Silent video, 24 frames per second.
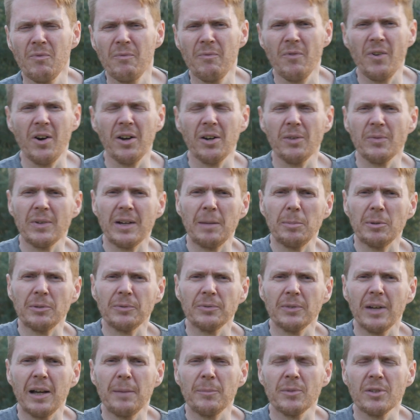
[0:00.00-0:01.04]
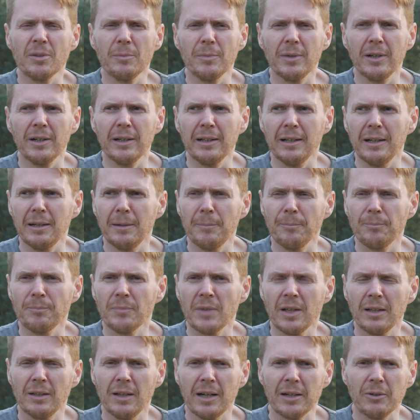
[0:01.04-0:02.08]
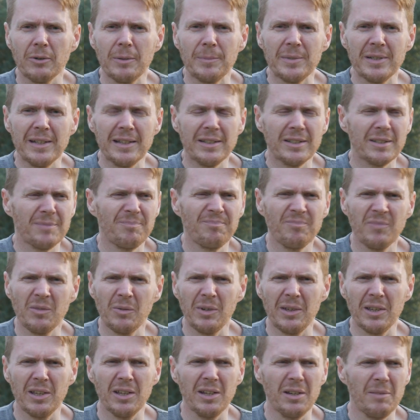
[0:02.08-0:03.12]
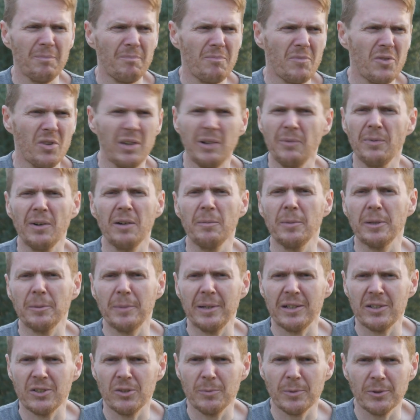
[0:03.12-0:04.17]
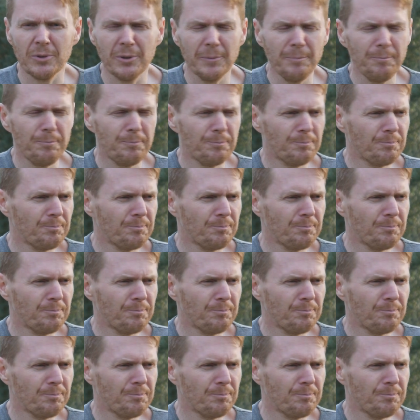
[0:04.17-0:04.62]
fired off a couple of frames on my Leica M6 with a 35mm Superchrom,